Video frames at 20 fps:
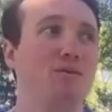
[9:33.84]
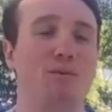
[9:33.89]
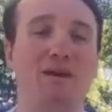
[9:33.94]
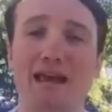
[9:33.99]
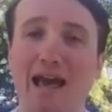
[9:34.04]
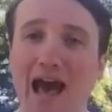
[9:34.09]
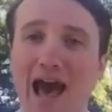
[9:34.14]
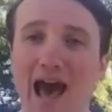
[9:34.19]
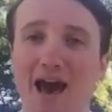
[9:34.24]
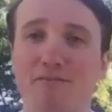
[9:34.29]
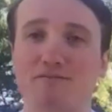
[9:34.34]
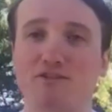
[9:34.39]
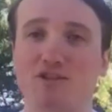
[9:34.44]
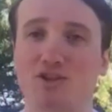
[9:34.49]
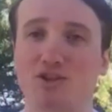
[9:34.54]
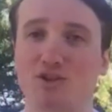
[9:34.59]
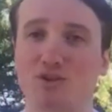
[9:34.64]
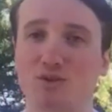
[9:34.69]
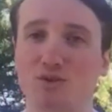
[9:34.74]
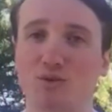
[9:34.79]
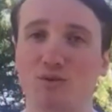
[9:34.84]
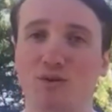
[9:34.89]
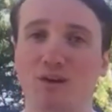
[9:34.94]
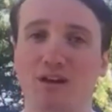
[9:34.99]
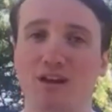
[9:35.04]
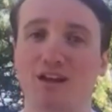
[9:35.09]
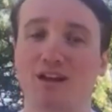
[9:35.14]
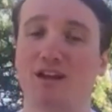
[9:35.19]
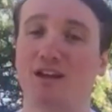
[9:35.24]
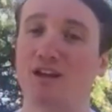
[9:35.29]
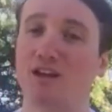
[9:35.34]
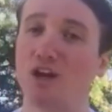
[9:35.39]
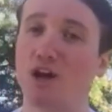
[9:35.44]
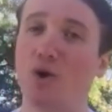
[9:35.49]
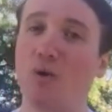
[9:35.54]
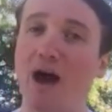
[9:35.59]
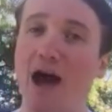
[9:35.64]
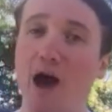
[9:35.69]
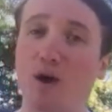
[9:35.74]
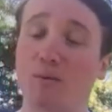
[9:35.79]
We have to
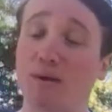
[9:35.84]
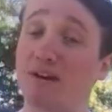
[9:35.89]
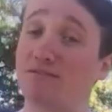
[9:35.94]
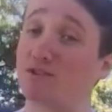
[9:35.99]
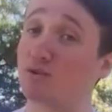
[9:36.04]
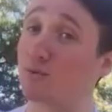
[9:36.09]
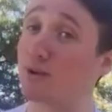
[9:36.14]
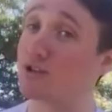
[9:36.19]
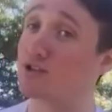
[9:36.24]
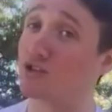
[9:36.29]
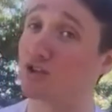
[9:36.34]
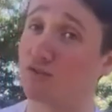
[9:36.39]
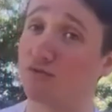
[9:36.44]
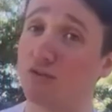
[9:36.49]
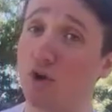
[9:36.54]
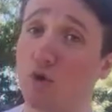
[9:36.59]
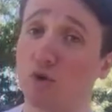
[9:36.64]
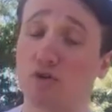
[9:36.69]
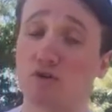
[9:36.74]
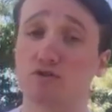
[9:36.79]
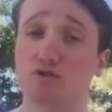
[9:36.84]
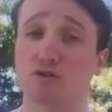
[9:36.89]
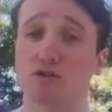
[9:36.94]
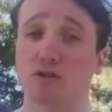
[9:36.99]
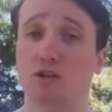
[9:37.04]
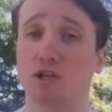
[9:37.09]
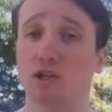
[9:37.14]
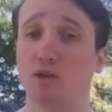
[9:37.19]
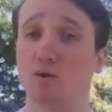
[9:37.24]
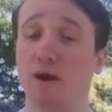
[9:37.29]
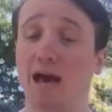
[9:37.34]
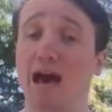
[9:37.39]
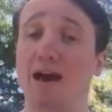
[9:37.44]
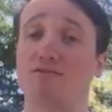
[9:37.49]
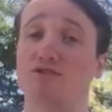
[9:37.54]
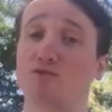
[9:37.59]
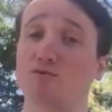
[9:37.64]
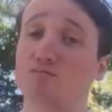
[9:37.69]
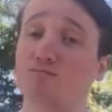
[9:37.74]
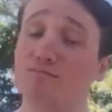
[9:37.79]
go out, we have to register voters. You
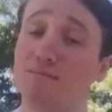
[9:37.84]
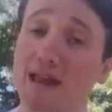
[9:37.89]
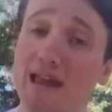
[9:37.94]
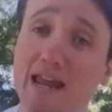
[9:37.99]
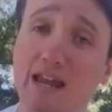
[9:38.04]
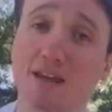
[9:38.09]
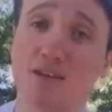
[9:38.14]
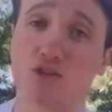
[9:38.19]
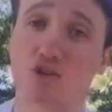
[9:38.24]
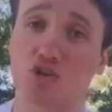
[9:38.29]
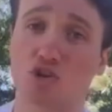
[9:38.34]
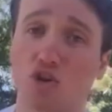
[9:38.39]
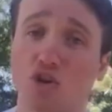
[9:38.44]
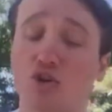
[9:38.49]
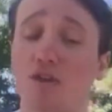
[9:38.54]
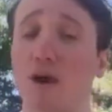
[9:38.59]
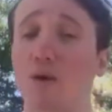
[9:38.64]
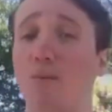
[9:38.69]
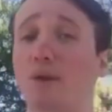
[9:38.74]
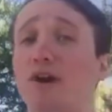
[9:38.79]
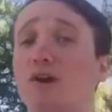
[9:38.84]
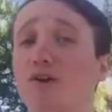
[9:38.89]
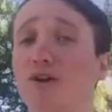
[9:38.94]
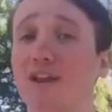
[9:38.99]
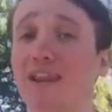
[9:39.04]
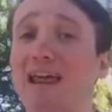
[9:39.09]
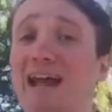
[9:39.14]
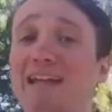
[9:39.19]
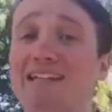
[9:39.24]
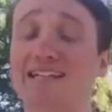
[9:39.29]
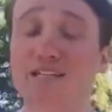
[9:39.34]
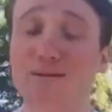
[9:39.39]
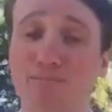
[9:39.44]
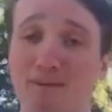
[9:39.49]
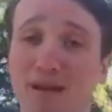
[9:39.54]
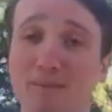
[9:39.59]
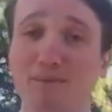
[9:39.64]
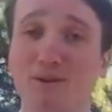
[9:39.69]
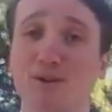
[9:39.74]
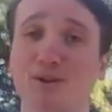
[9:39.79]
have to make sure that we're electing
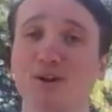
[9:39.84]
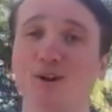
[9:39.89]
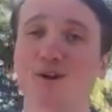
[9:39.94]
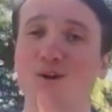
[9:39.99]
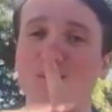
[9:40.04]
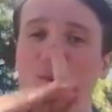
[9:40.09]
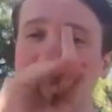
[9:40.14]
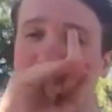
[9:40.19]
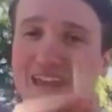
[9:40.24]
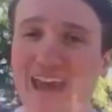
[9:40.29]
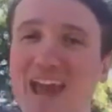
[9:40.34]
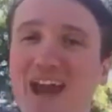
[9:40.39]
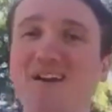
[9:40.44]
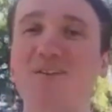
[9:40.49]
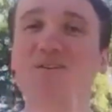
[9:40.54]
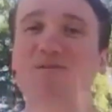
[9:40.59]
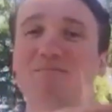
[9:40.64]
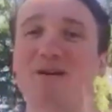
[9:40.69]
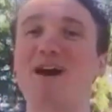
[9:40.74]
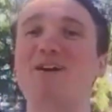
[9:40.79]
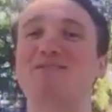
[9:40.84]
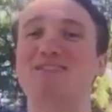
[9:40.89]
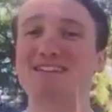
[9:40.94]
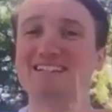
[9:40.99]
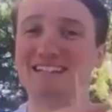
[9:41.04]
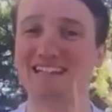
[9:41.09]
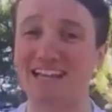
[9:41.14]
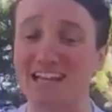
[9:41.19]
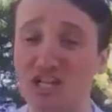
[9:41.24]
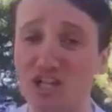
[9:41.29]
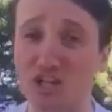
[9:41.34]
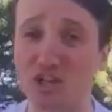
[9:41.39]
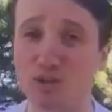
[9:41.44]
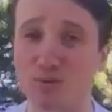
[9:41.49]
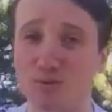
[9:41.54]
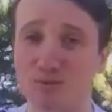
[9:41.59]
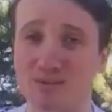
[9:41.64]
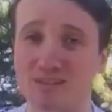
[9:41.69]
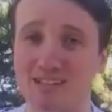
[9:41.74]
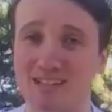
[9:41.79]
people who care about these
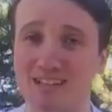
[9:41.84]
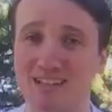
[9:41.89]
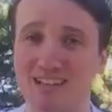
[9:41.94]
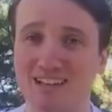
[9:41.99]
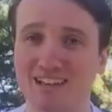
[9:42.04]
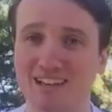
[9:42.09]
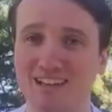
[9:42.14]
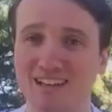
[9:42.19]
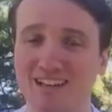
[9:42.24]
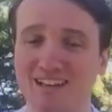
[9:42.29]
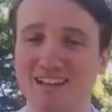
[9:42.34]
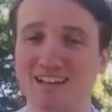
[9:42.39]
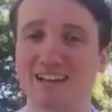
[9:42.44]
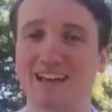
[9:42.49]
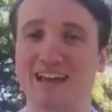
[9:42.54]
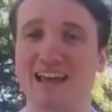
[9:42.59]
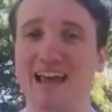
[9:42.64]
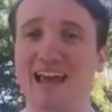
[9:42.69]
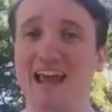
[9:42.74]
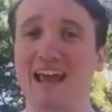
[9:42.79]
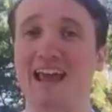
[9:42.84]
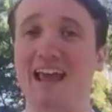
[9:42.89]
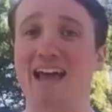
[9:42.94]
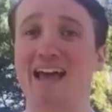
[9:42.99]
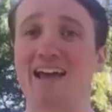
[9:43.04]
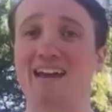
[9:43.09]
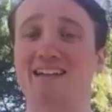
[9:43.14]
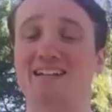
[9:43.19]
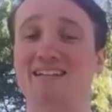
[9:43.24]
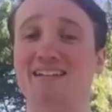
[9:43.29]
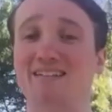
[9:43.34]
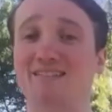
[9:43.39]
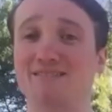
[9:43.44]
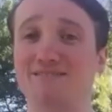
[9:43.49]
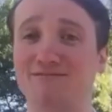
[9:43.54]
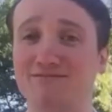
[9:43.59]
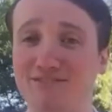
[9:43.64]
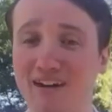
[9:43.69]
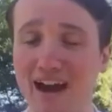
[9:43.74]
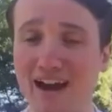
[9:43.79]
issues. And
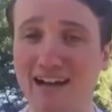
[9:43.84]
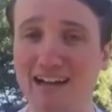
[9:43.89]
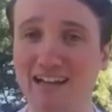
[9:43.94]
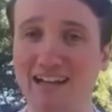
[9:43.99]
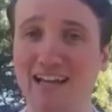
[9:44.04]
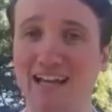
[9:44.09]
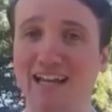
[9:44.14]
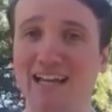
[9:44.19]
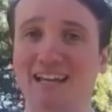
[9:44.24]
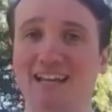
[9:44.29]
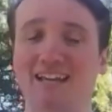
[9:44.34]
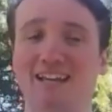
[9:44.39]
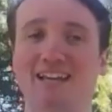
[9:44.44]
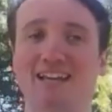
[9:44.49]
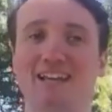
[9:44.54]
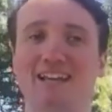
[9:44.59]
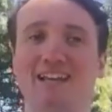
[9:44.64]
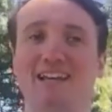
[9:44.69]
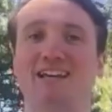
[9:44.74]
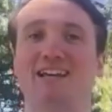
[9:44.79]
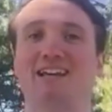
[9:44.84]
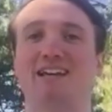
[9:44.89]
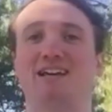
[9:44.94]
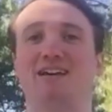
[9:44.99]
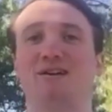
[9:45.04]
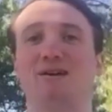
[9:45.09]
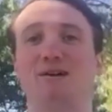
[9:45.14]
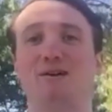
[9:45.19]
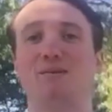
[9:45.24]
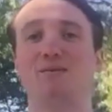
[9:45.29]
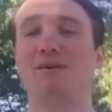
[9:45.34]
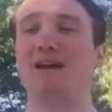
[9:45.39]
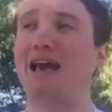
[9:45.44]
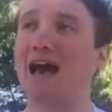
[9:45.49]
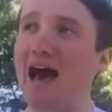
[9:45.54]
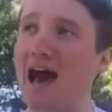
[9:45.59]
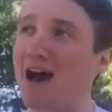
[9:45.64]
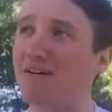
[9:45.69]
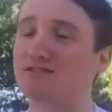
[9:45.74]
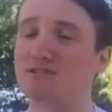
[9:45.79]
finally, we
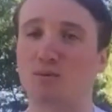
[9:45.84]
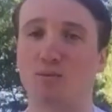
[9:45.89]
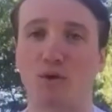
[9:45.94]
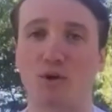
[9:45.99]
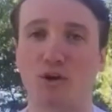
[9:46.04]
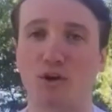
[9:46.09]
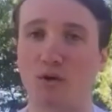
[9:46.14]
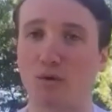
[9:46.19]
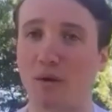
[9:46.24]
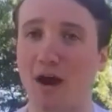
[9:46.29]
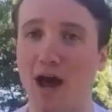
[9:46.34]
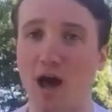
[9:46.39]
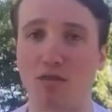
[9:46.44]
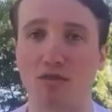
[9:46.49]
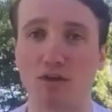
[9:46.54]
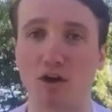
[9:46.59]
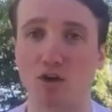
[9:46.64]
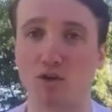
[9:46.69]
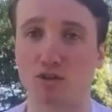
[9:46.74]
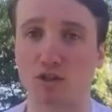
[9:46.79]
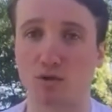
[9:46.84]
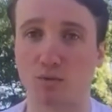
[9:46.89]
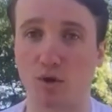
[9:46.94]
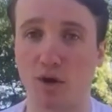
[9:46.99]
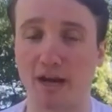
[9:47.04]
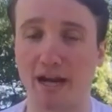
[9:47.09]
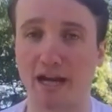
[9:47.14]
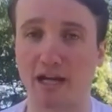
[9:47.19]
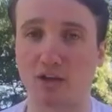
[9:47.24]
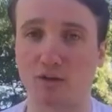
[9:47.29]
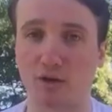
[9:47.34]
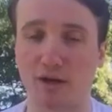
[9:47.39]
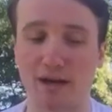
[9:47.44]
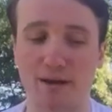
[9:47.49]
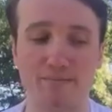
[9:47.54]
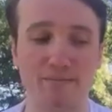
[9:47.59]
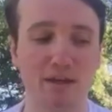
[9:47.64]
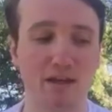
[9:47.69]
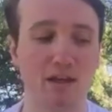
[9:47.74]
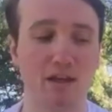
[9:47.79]
have to work around those who are
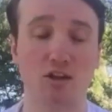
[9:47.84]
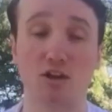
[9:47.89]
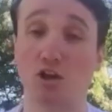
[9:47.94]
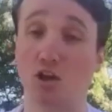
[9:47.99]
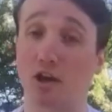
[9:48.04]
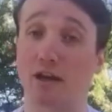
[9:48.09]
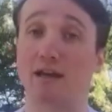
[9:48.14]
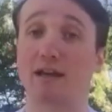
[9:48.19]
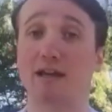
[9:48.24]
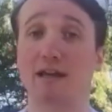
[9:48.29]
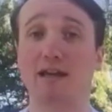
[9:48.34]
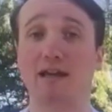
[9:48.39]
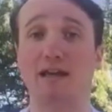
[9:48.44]
ignorant. Look,